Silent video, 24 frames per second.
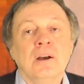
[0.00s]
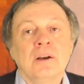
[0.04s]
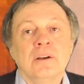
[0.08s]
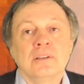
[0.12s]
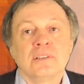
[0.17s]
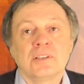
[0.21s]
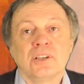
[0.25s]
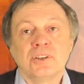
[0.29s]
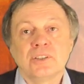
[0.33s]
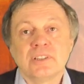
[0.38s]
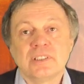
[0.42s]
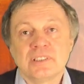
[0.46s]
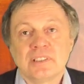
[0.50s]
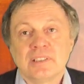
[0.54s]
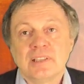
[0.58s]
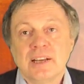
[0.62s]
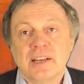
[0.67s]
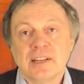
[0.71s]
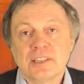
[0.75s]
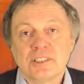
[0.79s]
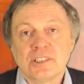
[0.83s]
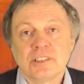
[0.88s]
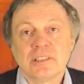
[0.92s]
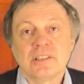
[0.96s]
So it's
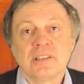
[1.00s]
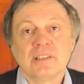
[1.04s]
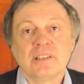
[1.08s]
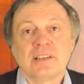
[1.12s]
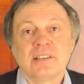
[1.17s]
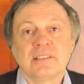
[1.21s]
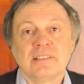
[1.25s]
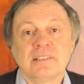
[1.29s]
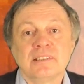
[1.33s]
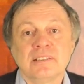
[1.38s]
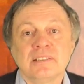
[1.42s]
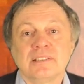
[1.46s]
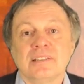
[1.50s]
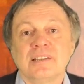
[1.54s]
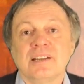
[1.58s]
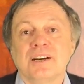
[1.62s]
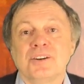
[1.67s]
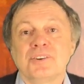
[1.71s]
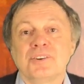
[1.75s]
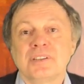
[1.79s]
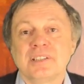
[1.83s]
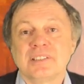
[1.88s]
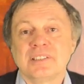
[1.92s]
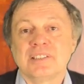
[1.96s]
natural that this
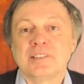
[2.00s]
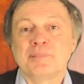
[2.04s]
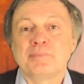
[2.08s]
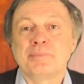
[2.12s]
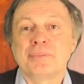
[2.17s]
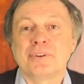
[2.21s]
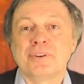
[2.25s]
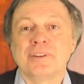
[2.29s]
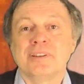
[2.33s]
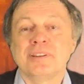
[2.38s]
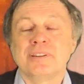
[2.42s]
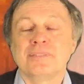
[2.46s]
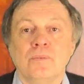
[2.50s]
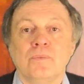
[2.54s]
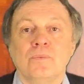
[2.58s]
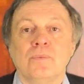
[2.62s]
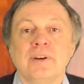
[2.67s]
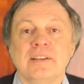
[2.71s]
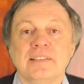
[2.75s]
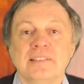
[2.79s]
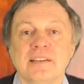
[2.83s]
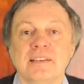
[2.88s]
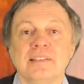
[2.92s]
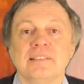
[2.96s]
now is a point
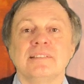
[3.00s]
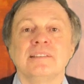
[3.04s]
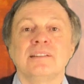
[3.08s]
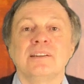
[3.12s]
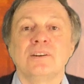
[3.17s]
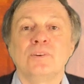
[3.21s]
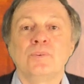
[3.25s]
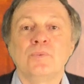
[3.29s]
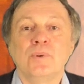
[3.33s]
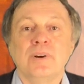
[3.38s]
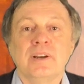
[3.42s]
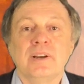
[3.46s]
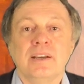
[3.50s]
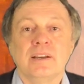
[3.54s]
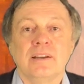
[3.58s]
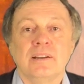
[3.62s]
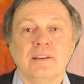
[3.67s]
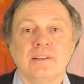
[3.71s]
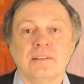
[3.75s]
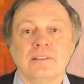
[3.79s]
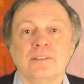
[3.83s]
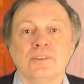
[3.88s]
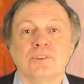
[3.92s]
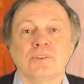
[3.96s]
where there's no way
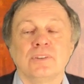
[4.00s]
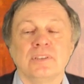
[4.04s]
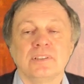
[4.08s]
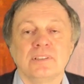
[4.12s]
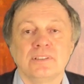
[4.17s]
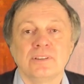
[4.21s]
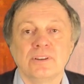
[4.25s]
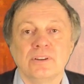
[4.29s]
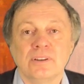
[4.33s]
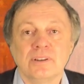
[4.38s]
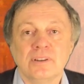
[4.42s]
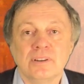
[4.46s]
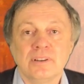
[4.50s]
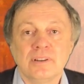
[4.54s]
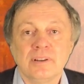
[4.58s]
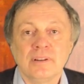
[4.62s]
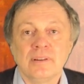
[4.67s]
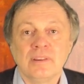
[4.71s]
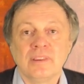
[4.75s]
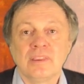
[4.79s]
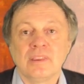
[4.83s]
to return.